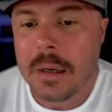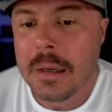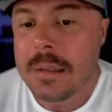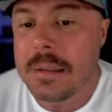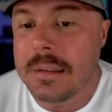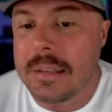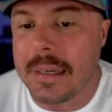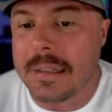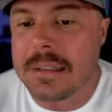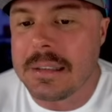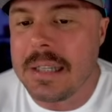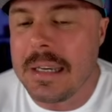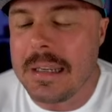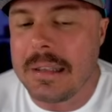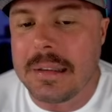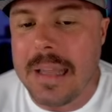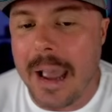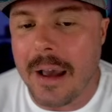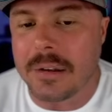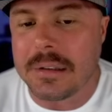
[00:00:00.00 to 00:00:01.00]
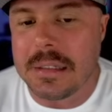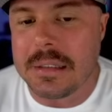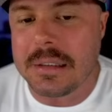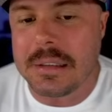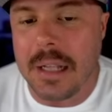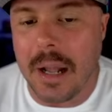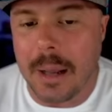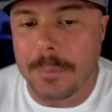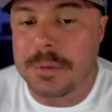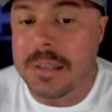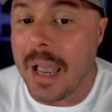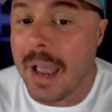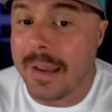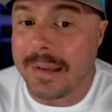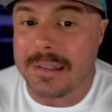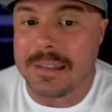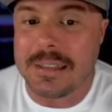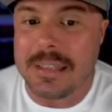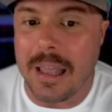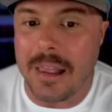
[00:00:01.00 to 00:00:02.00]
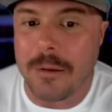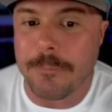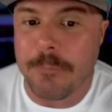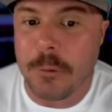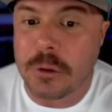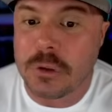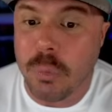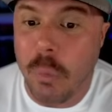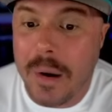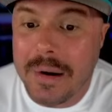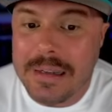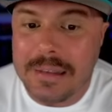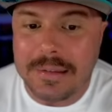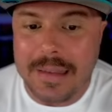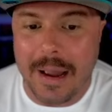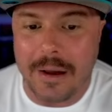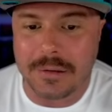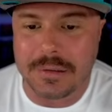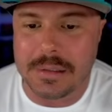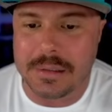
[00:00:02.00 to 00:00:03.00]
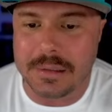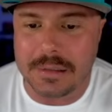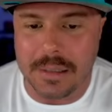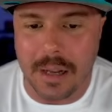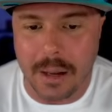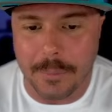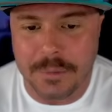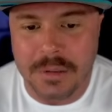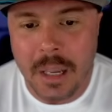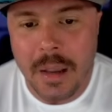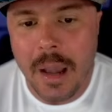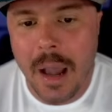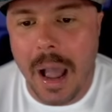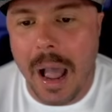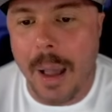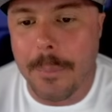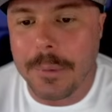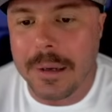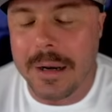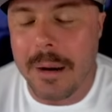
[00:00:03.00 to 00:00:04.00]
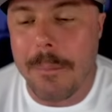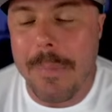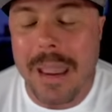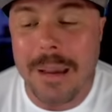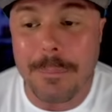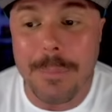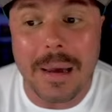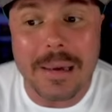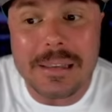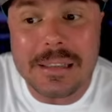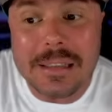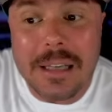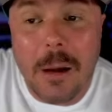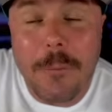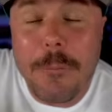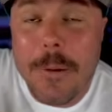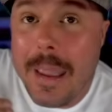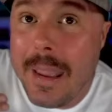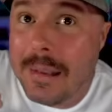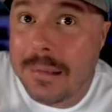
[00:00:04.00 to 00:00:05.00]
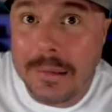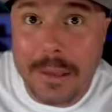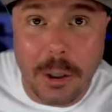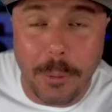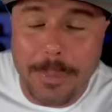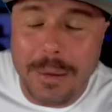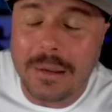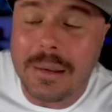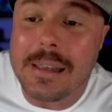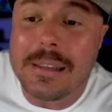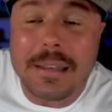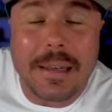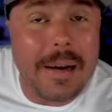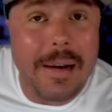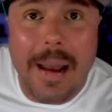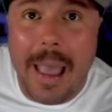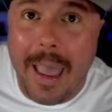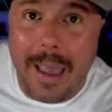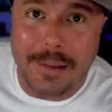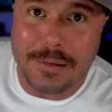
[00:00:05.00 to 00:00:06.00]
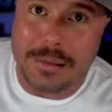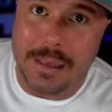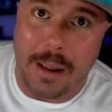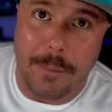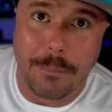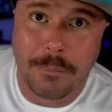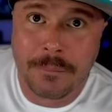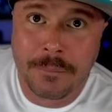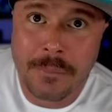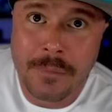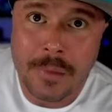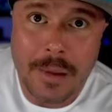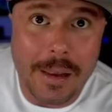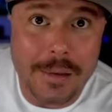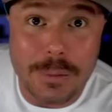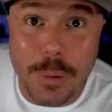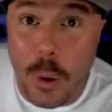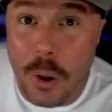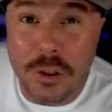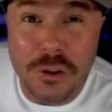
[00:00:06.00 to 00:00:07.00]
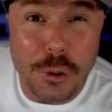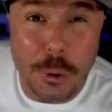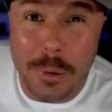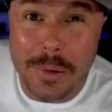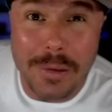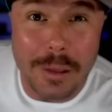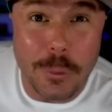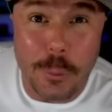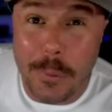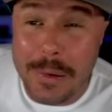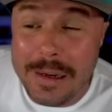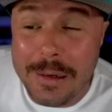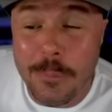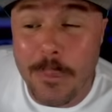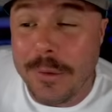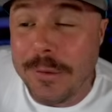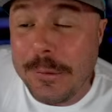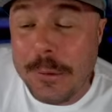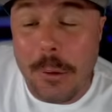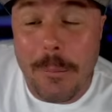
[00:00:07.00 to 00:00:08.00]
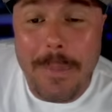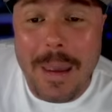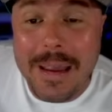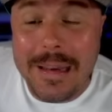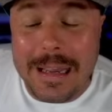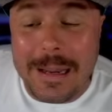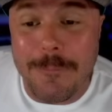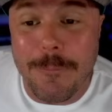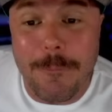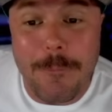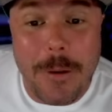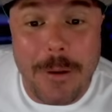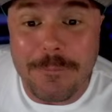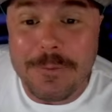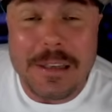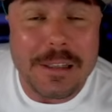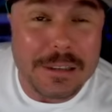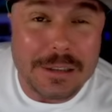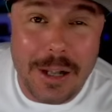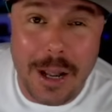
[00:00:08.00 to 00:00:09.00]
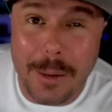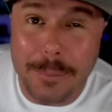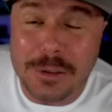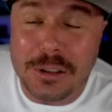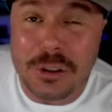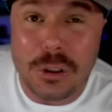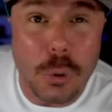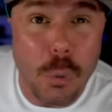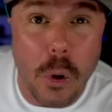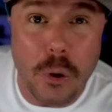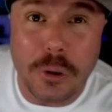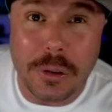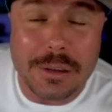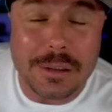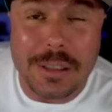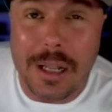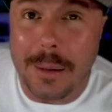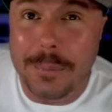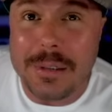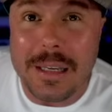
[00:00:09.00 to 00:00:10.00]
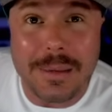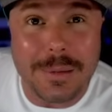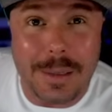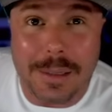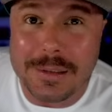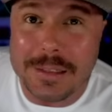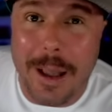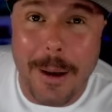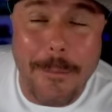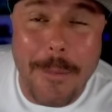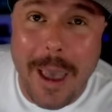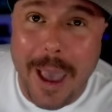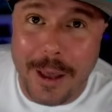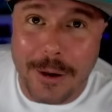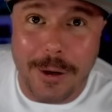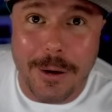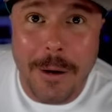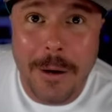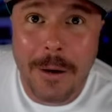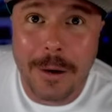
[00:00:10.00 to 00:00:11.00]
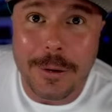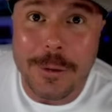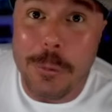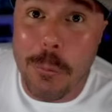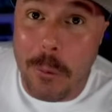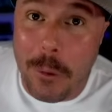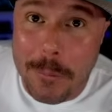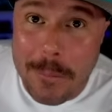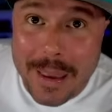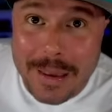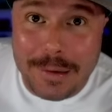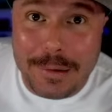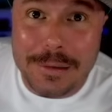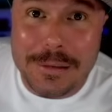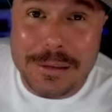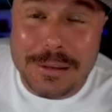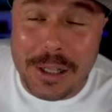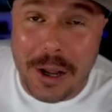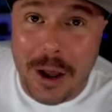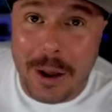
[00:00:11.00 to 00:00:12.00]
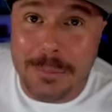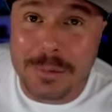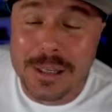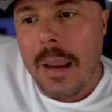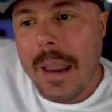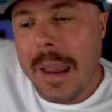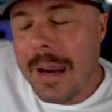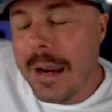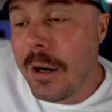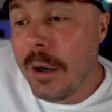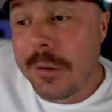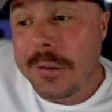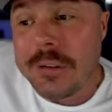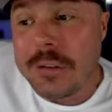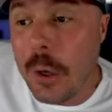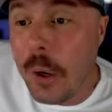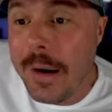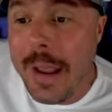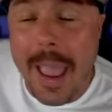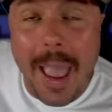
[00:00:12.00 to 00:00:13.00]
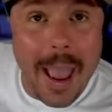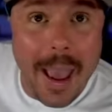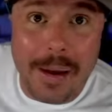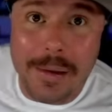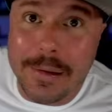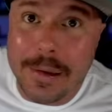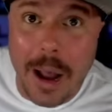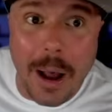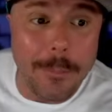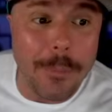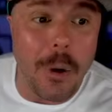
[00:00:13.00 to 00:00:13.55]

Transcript: 16,000 stubs. I can sell it for 20,000 stubs. I'm going to make myself a little bit. Listen, it adds up. As long as you're in the green, whether you're making 50 stubs, 200 stubs, it does not matter. You are making stubs, and it'll start adding up